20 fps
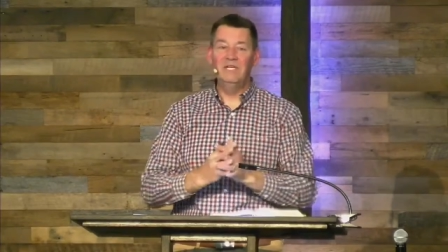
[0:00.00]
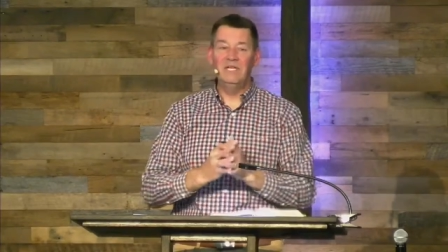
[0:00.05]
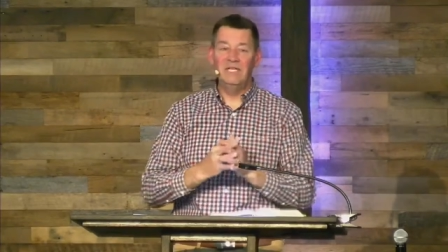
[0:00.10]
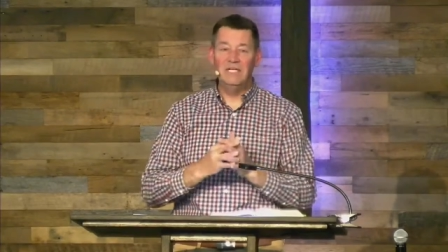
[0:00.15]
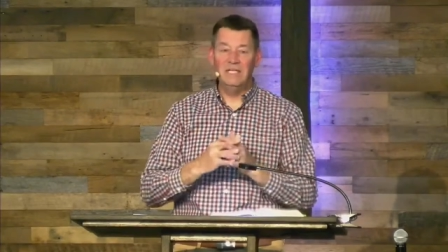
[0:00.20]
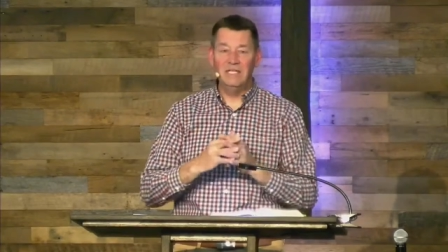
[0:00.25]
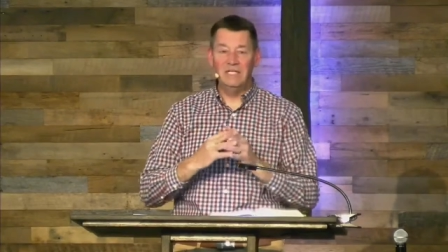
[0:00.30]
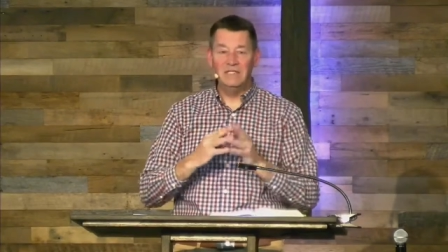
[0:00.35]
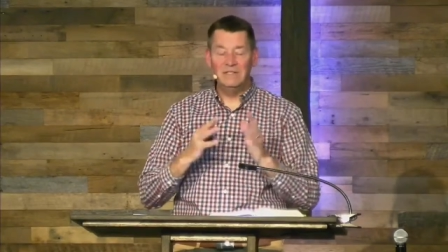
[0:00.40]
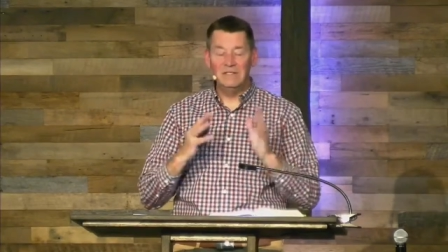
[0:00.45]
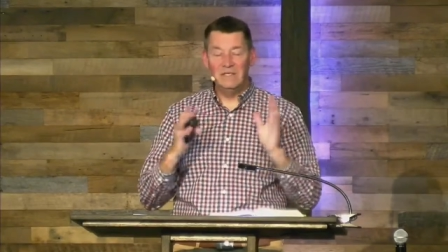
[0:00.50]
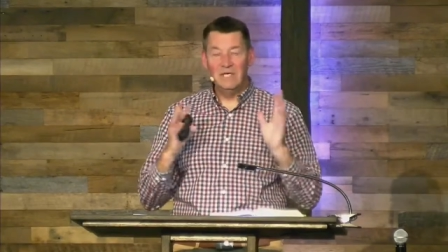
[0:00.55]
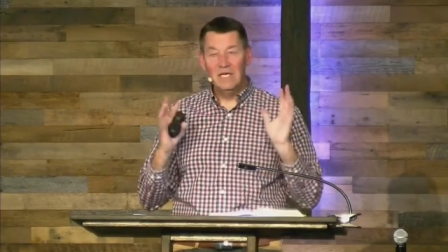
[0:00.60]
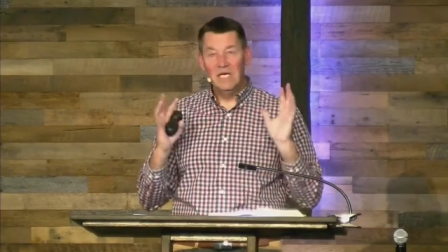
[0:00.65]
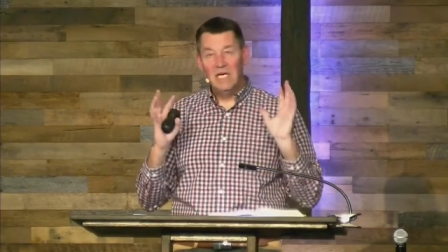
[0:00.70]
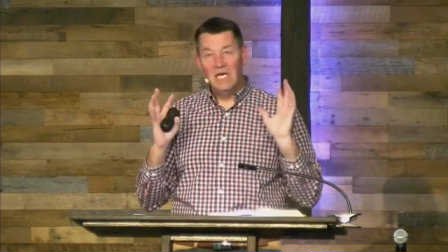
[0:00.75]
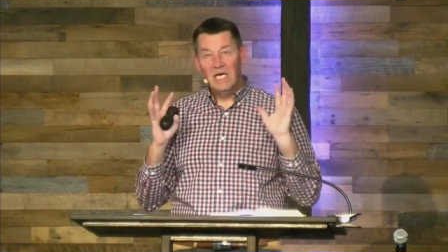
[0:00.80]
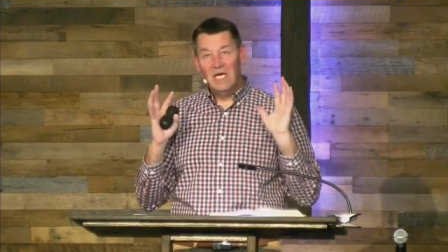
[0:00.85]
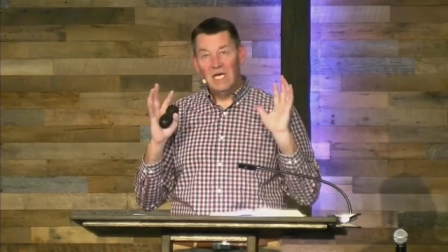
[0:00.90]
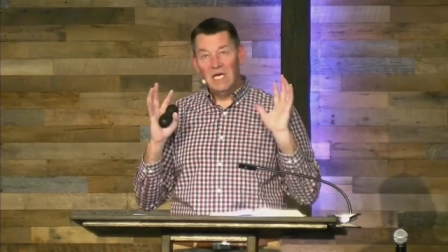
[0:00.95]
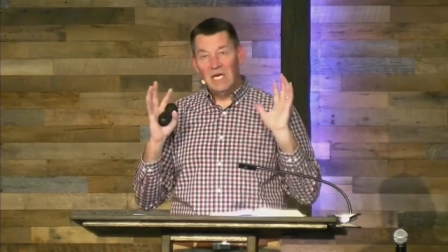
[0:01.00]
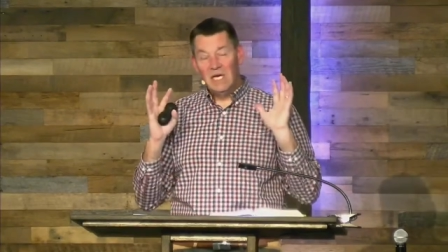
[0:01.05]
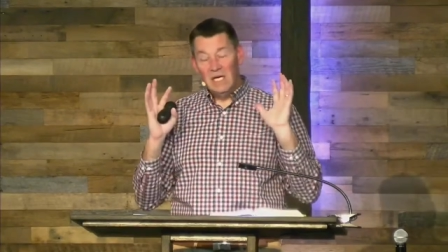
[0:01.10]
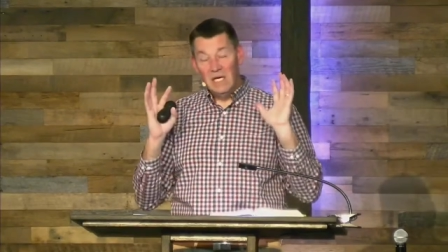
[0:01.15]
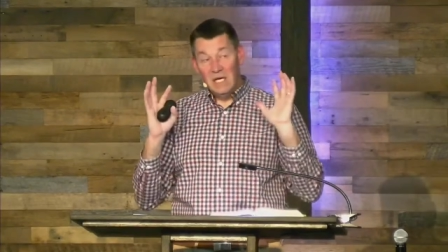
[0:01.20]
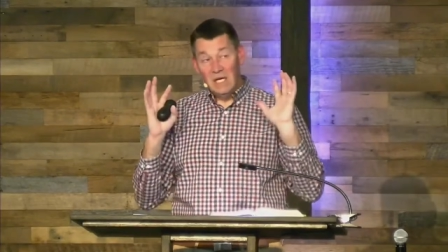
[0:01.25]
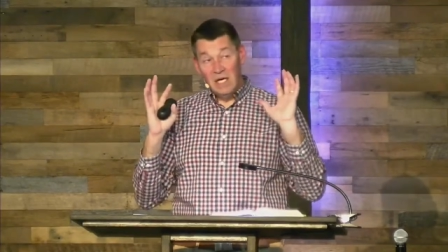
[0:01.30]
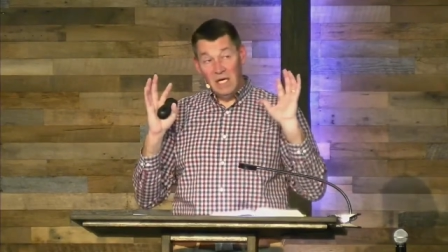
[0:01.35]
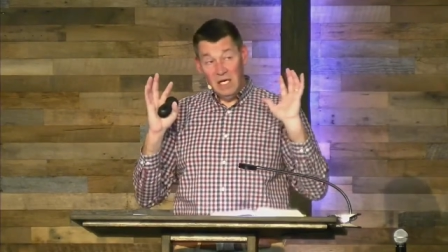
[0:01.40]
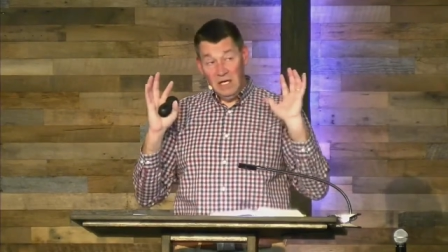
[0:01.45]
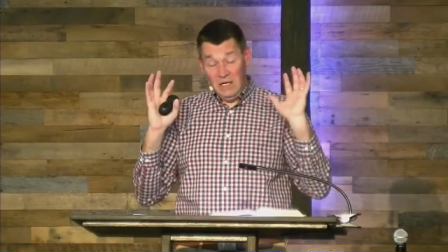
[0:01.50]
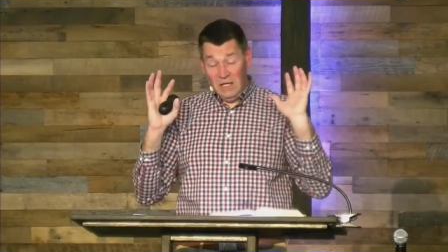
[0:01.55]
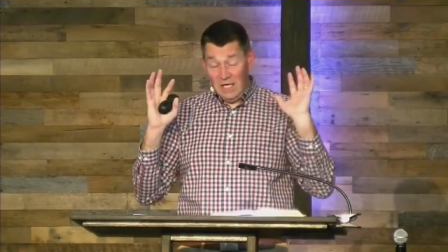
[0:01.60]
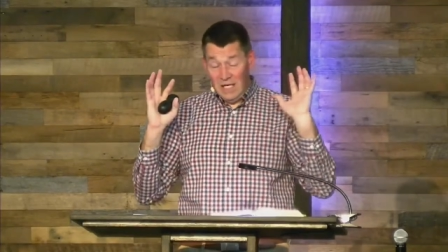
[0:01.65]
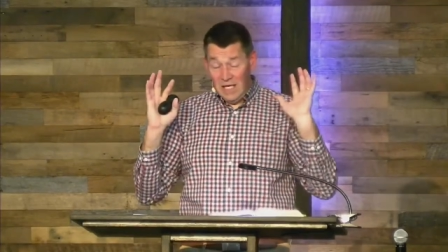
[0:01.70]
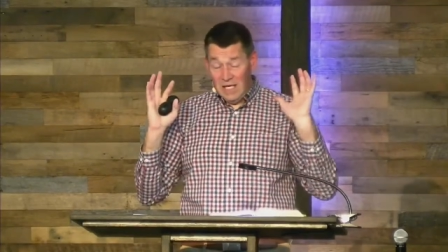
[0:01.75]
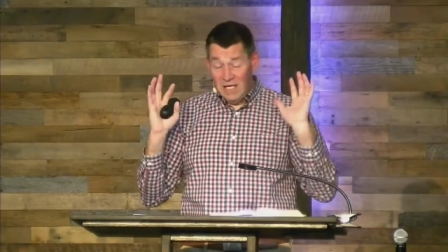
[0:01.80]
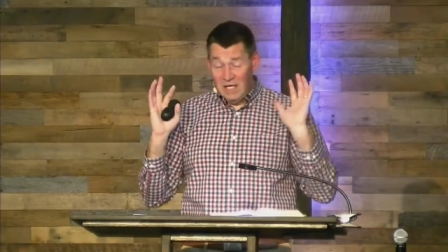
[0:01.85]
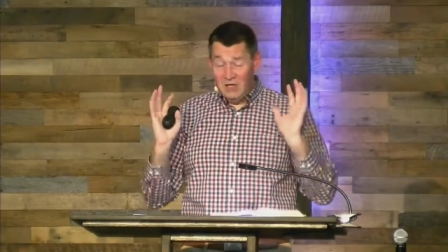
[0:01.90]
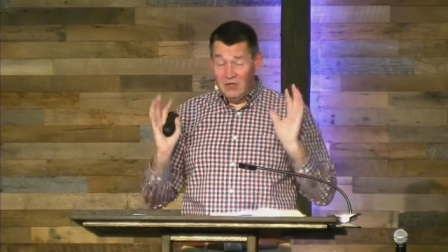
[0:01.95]
and this
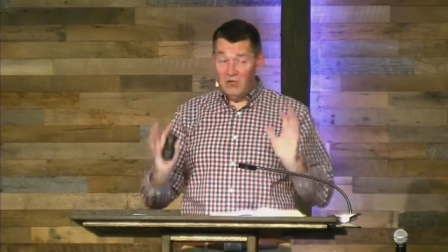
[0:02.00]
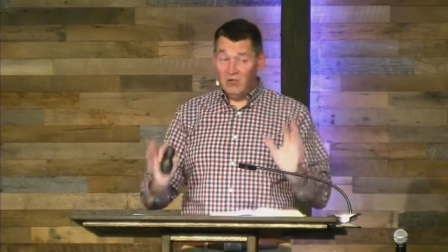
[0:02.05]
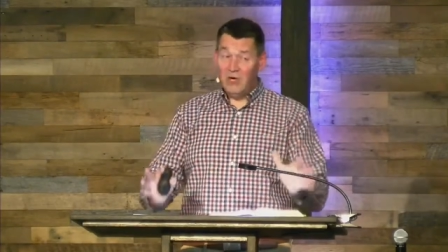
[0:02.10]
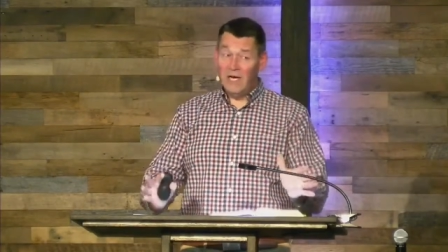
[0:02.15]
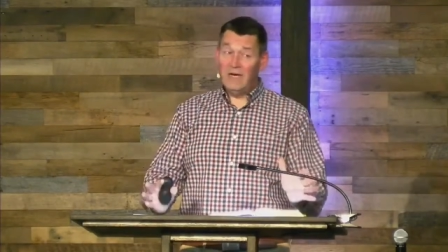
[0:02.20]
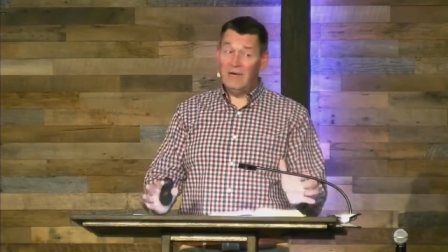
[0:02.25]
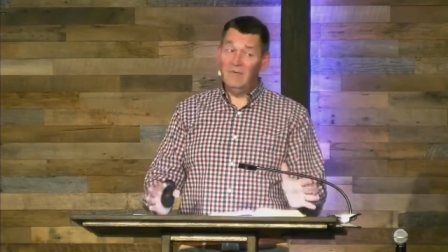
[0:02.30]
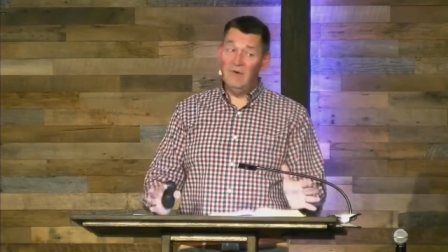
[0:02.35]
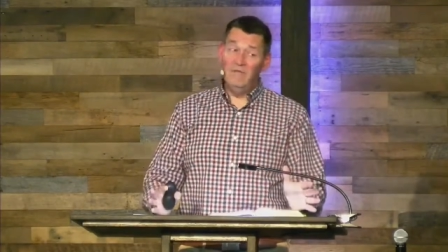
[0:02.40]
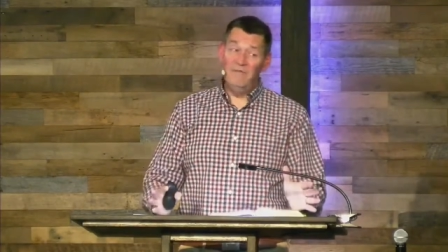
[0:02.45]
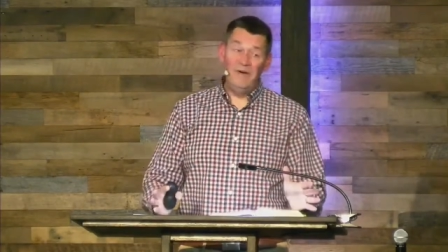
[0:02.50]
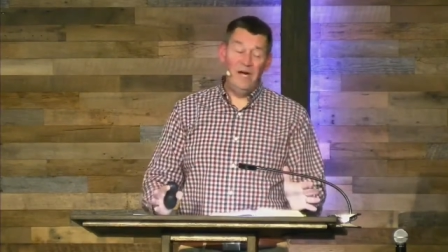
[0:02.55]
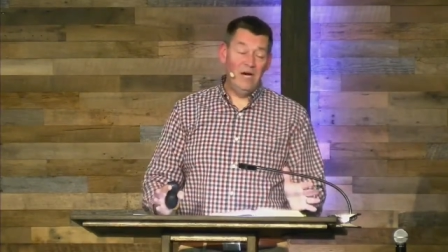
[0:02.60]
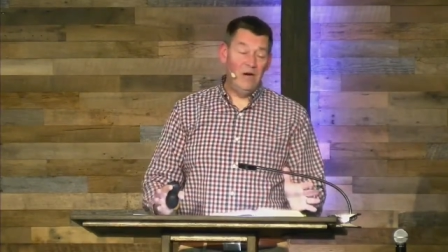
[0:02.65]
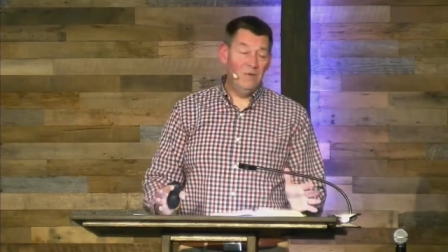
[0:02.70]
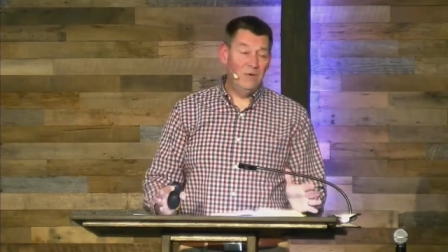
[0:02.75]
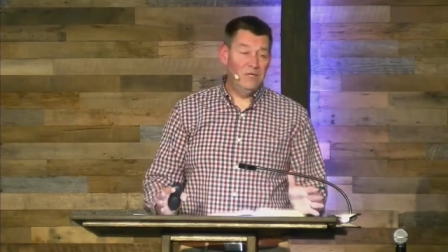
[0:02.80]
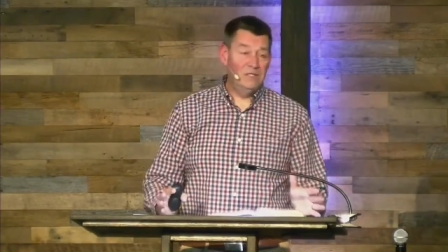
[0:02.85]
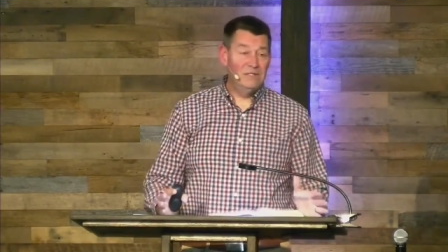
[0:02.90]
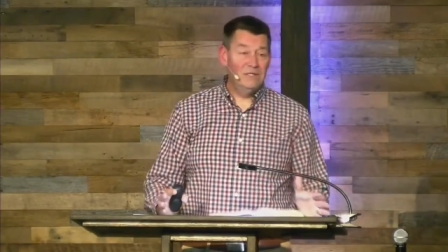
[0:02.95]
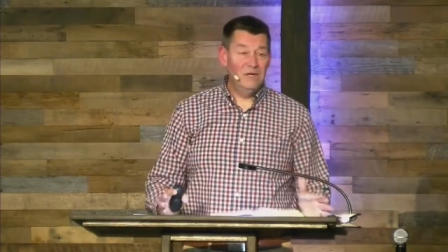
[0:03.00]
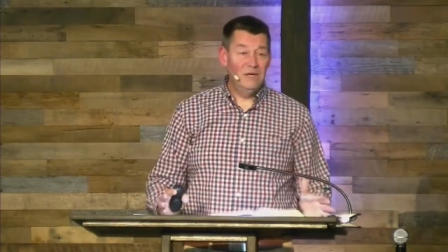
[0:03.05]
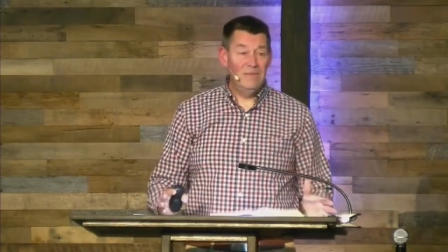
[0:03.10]
incredible fireworks that are